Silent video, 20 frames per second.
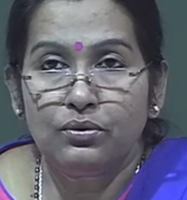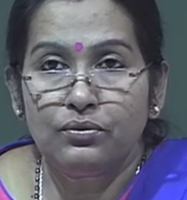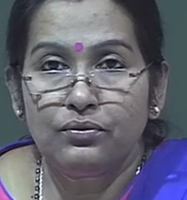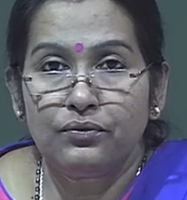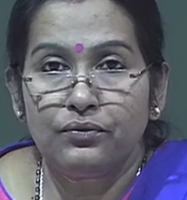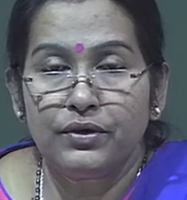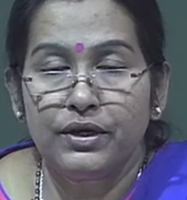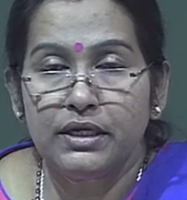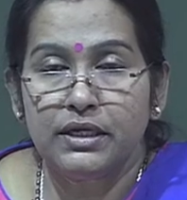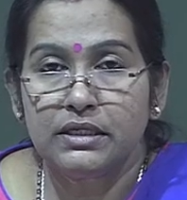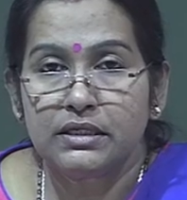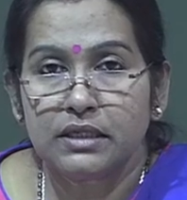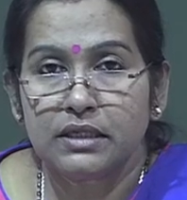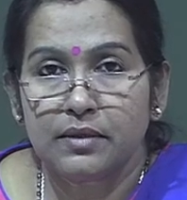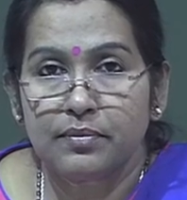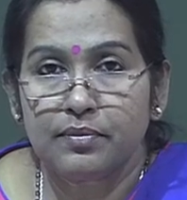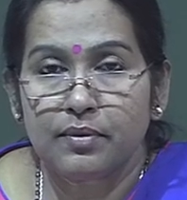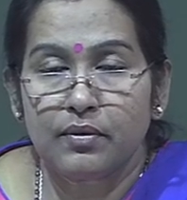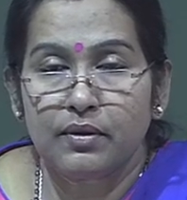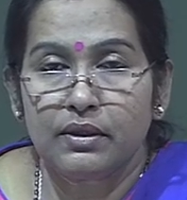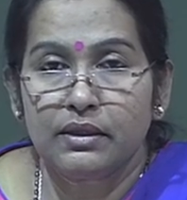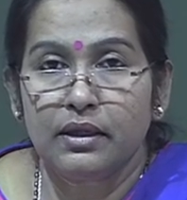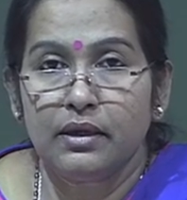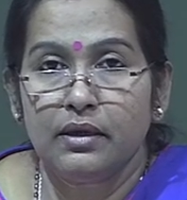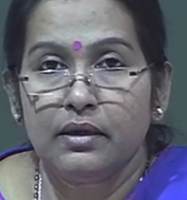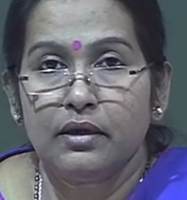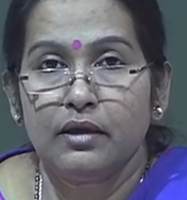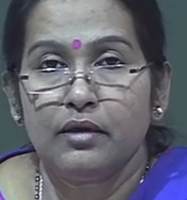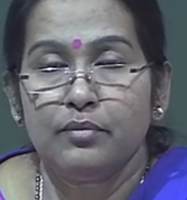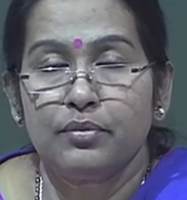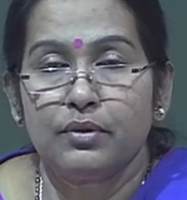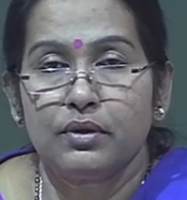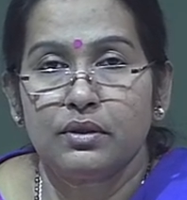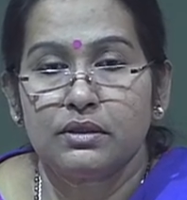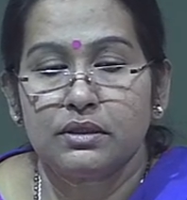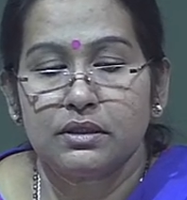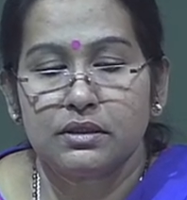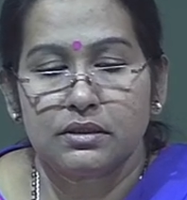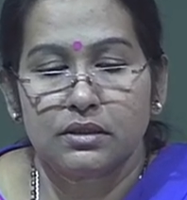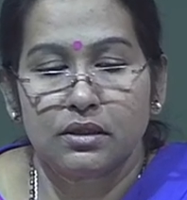reshape our thinking
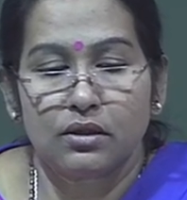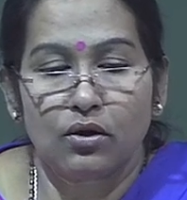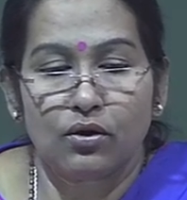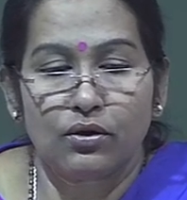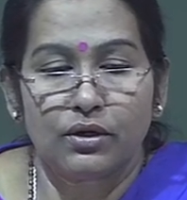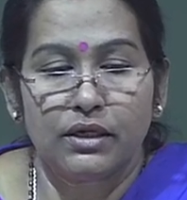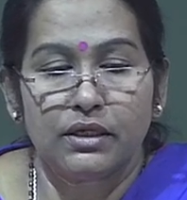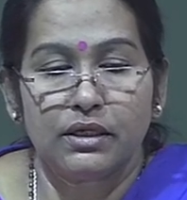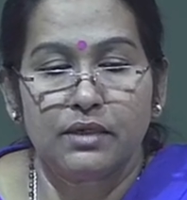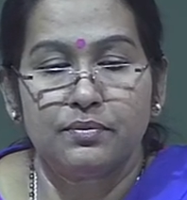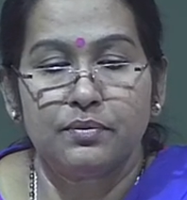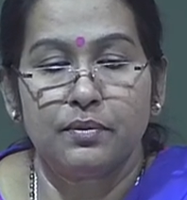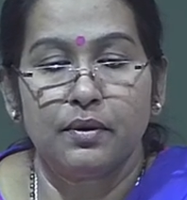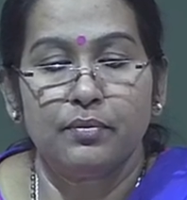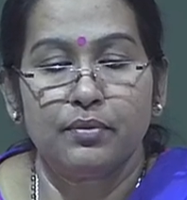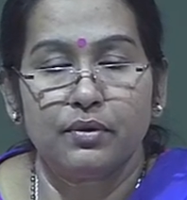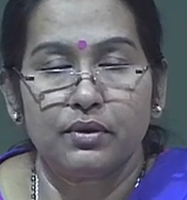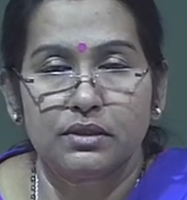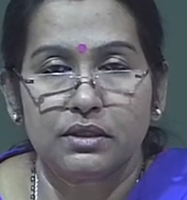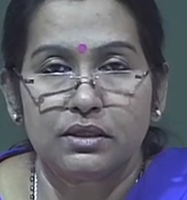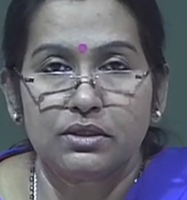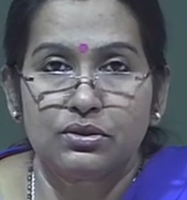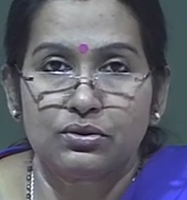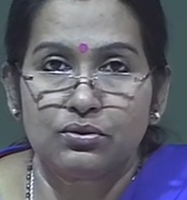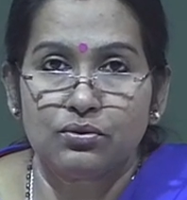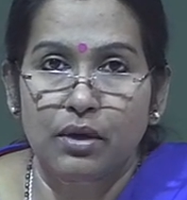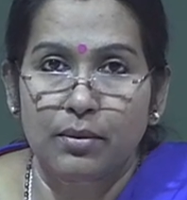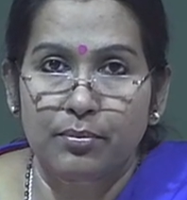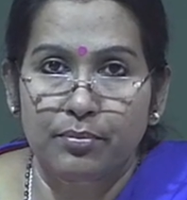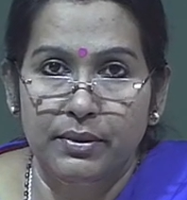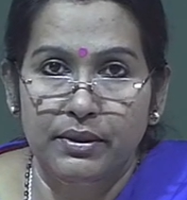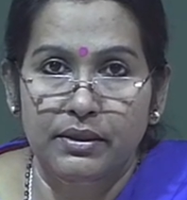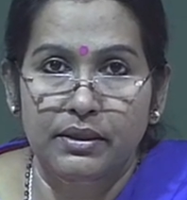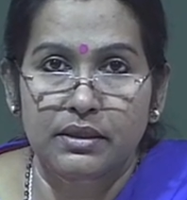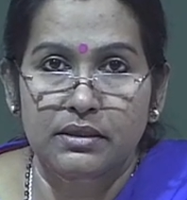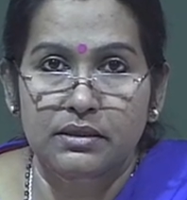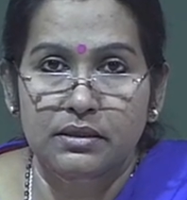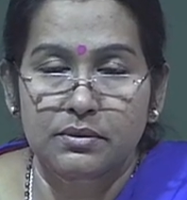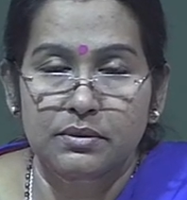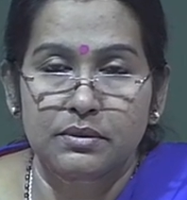process, the cognitive process, through
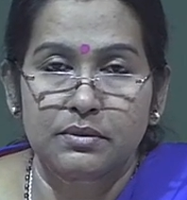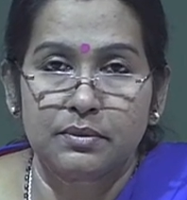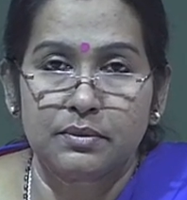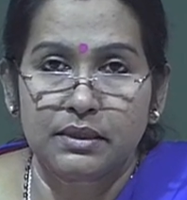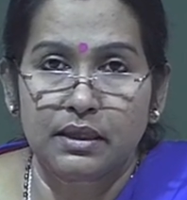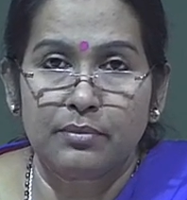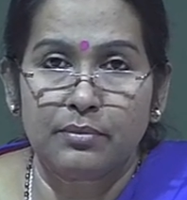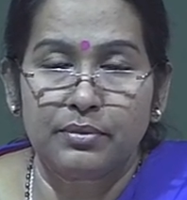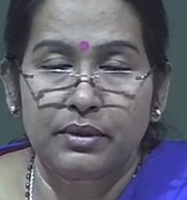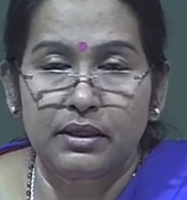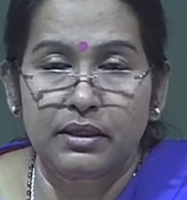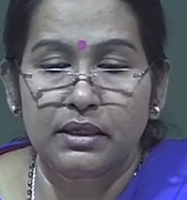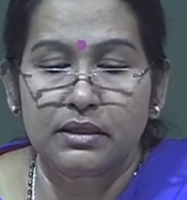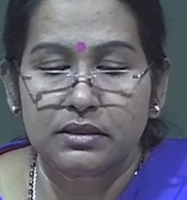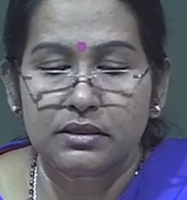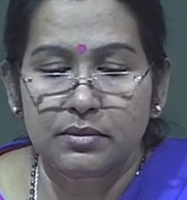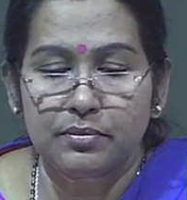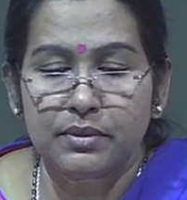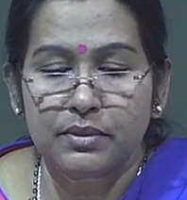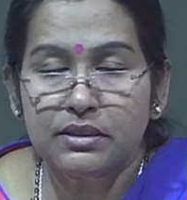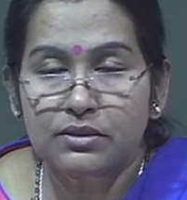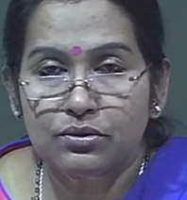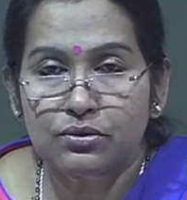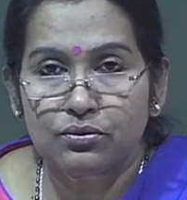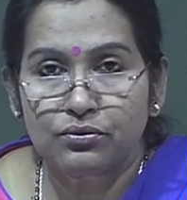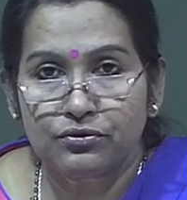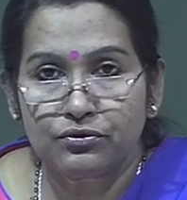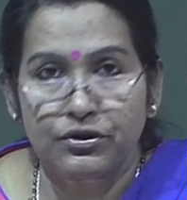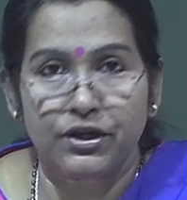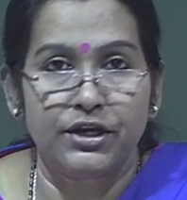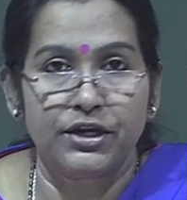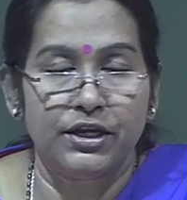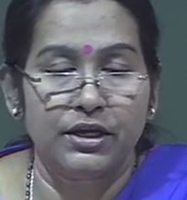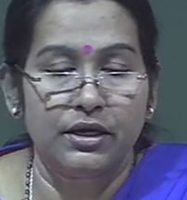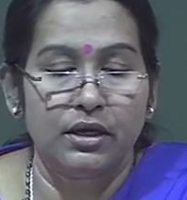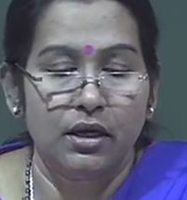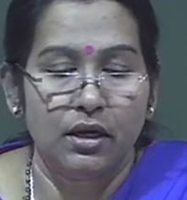apprenticeship. Apprenticeship means through training.